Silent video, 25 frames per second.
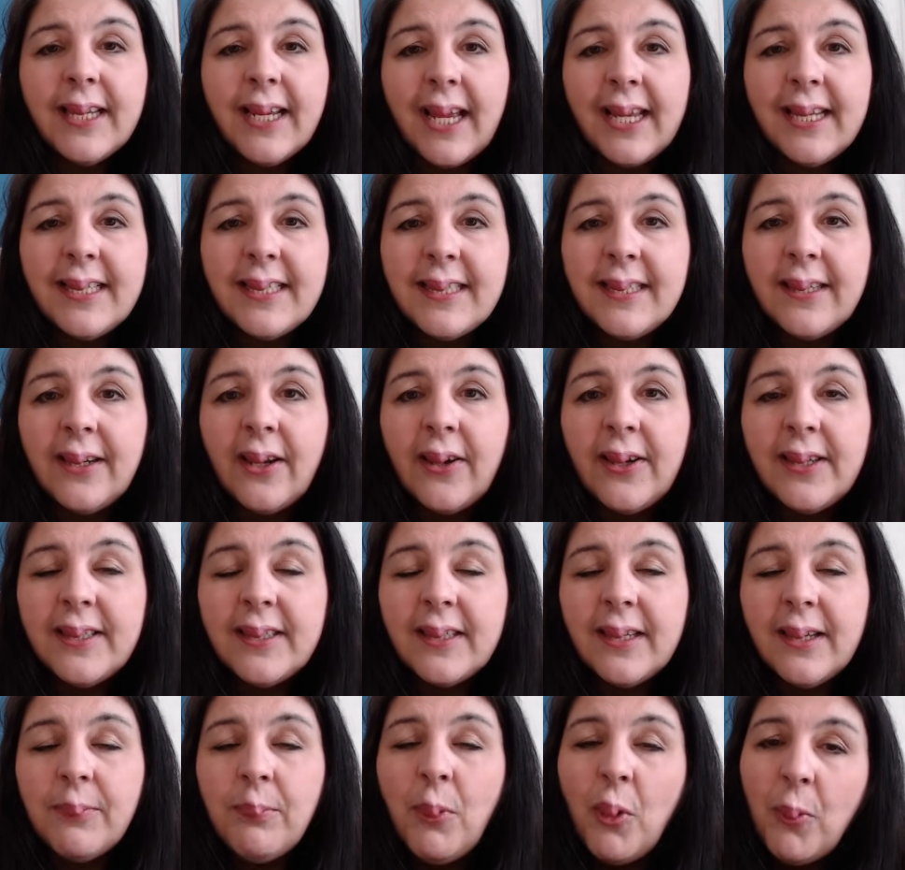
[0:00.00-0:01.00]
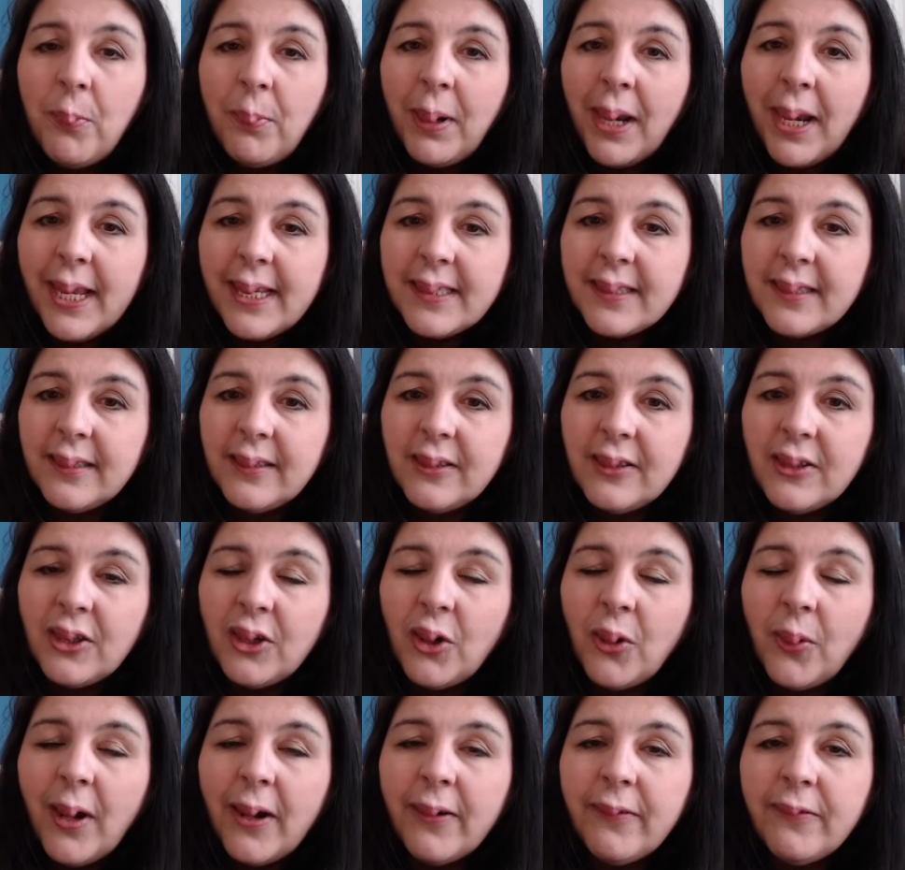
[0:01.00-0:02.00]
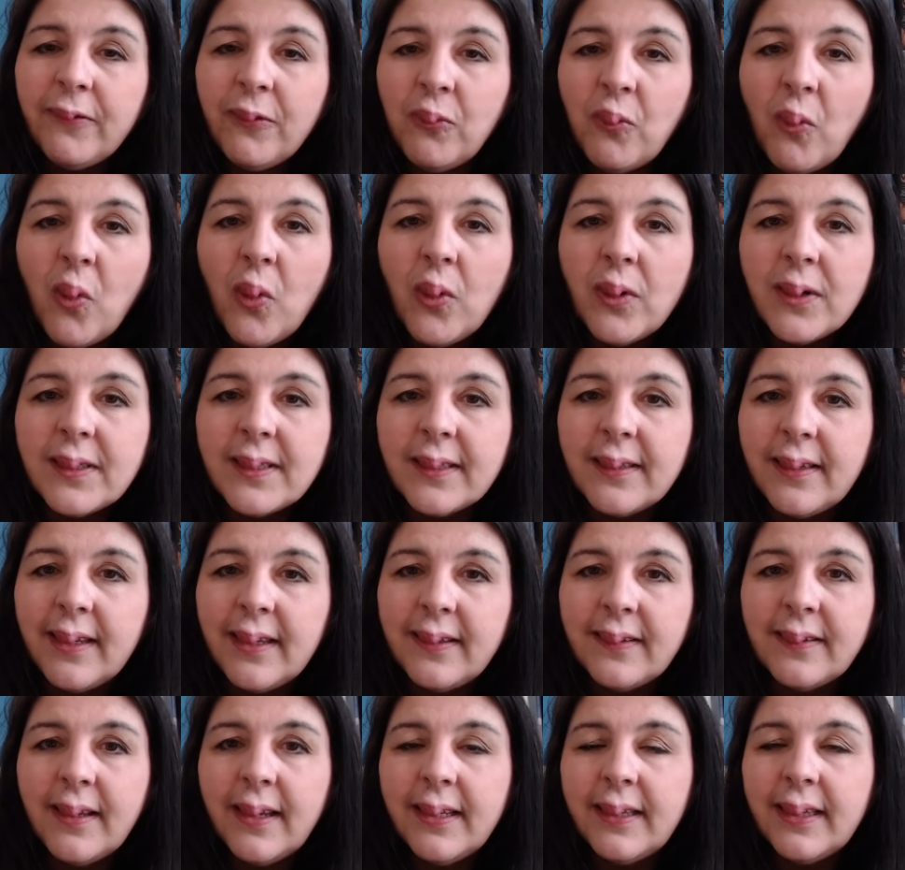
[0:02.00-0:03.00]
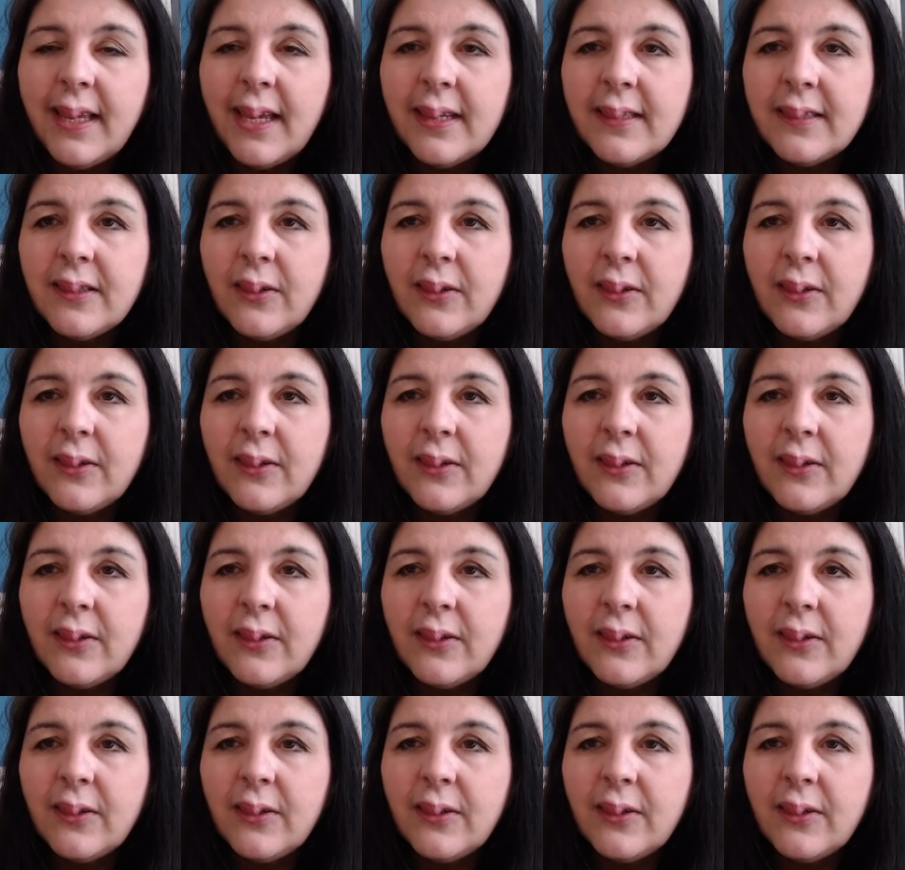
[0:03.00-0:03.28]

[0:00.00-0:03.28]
and it's nice and more pleasant to go out for walks and things like that.